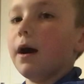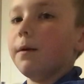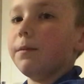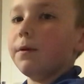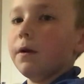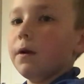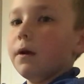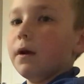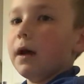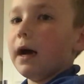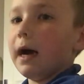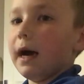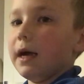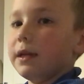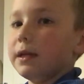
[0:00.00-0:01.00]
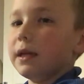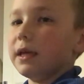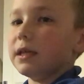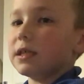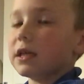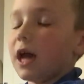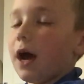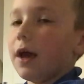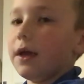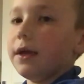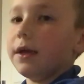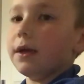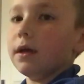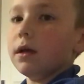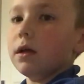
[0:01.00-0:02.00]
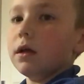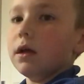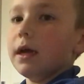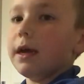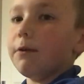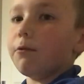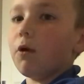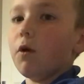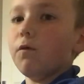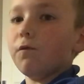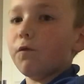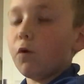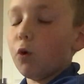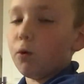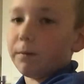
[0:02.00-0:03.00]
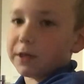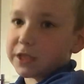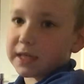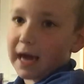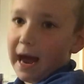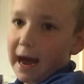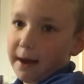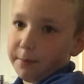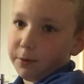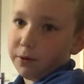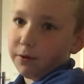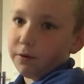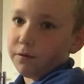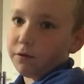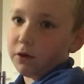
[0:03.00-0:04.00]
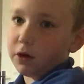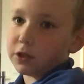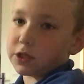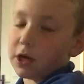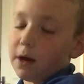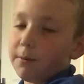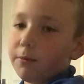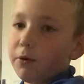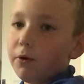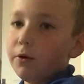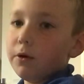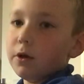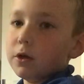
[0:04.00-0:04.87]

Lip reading: up. And it's like it won't form a scab, for example.